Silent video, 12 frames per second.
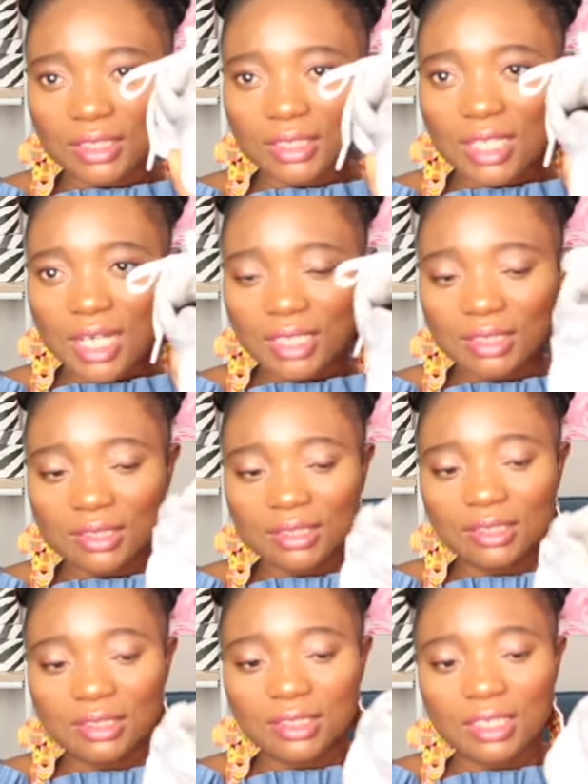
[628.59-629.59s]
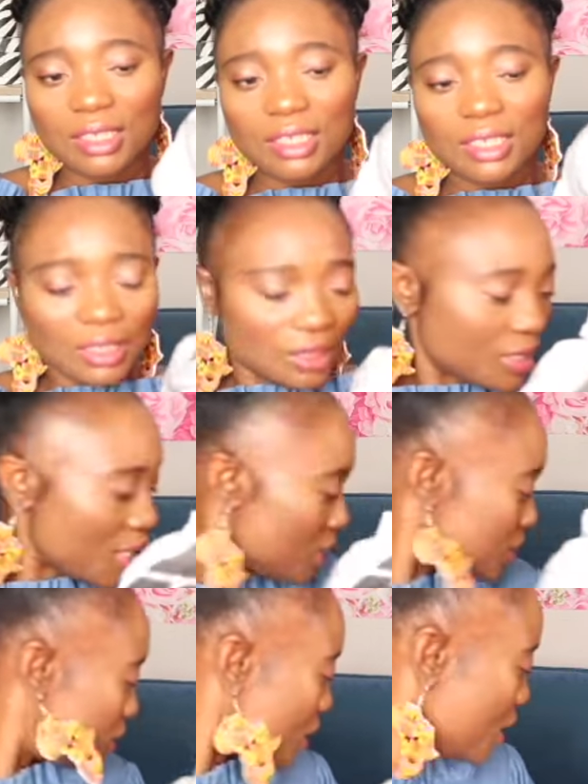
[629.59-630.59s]
That's
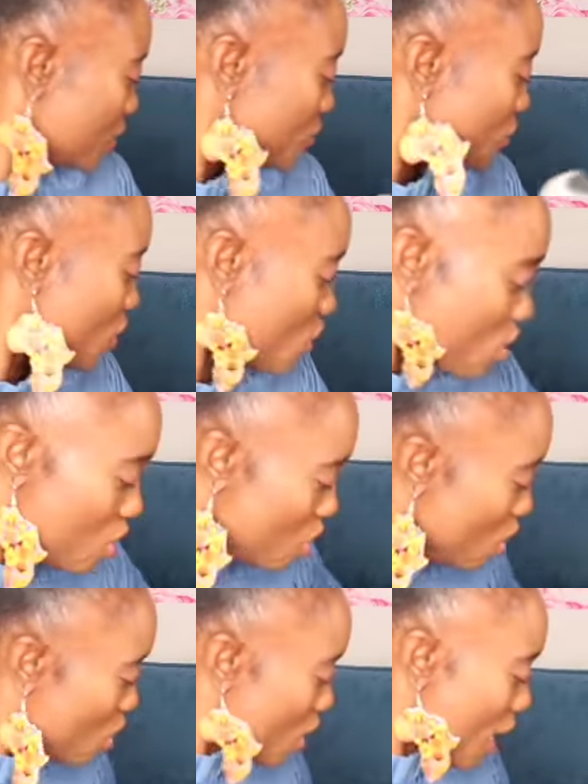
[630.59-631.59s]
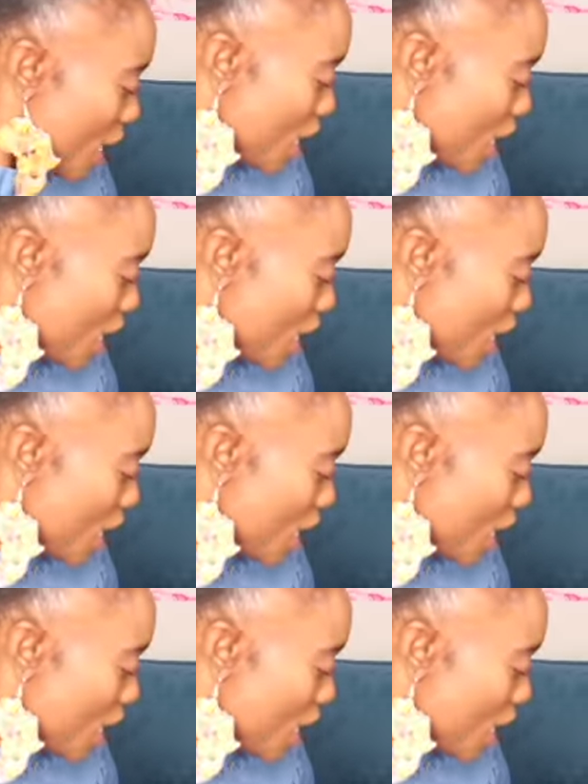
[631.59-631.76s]
it for, oh, I